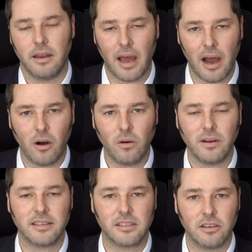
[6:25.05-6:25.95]
Now
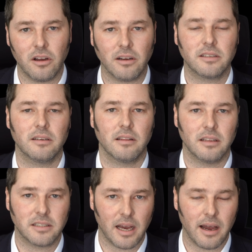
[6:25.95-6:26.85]
is not the
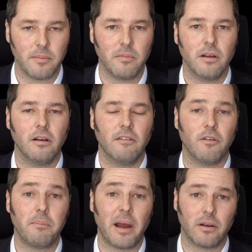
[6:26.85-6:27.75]
time for
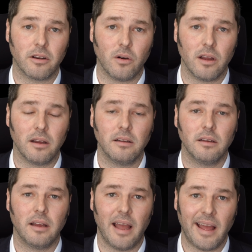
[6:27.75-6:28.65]
paranoia
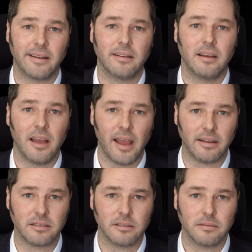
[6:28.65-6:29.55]
and
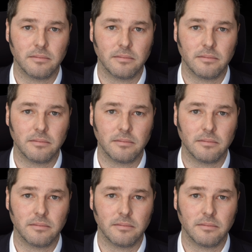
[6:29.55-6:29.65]
hate.